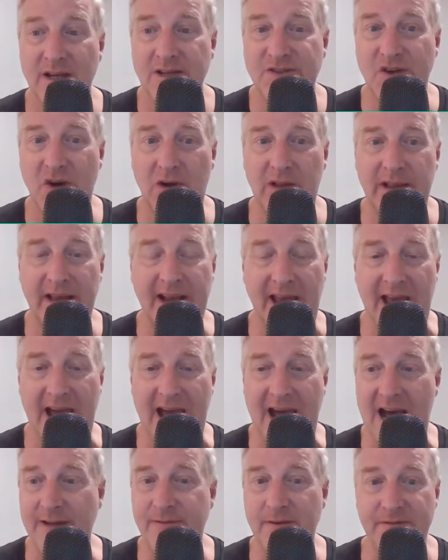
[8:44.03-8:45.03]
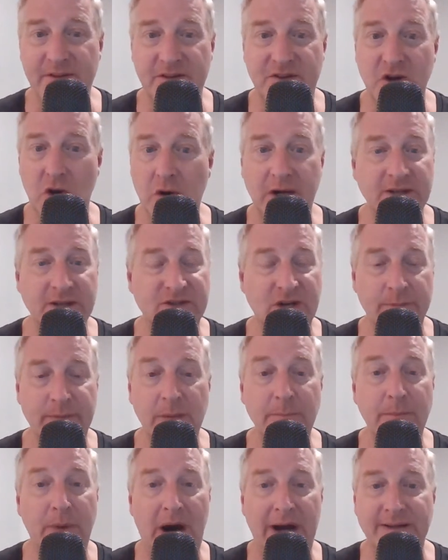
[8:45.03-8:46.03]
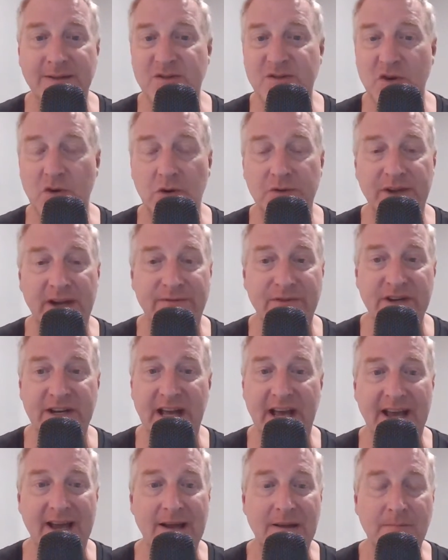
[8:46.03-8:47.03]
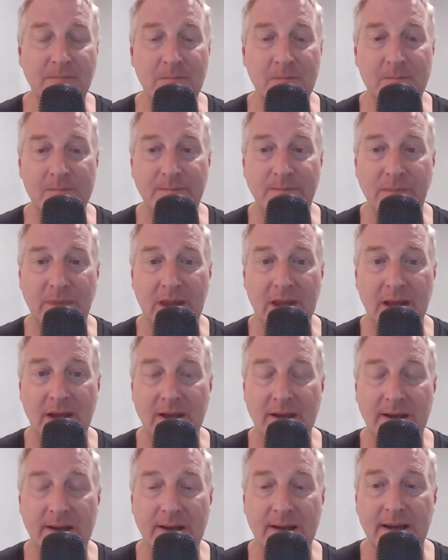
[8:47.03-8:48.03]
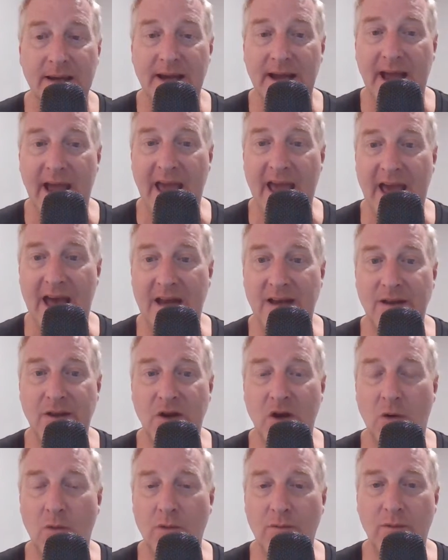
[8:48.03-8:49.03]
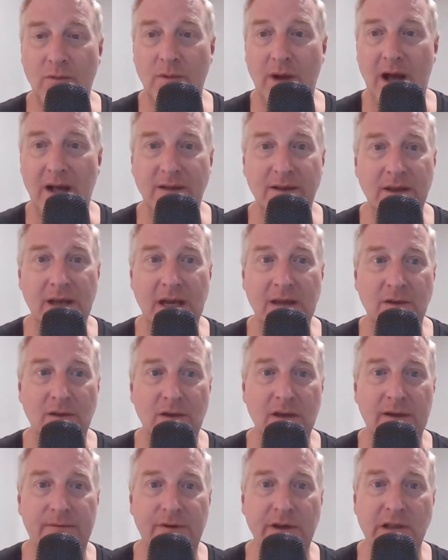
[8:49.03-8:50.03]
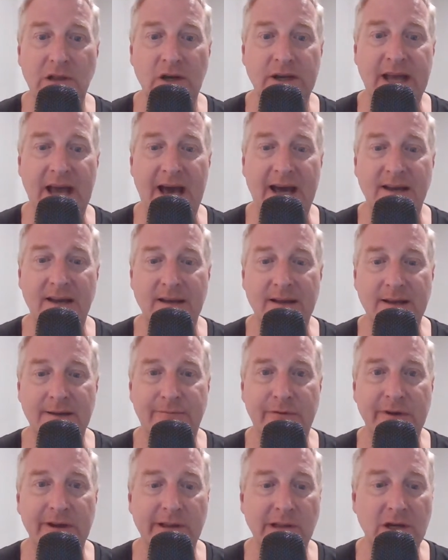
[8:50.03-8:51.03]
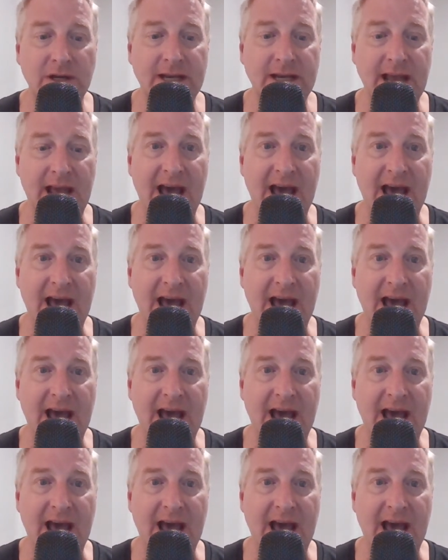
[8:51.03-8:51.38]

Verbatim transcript: So like half of the tokens are being bought and sold every day. And you know, if we look at if we look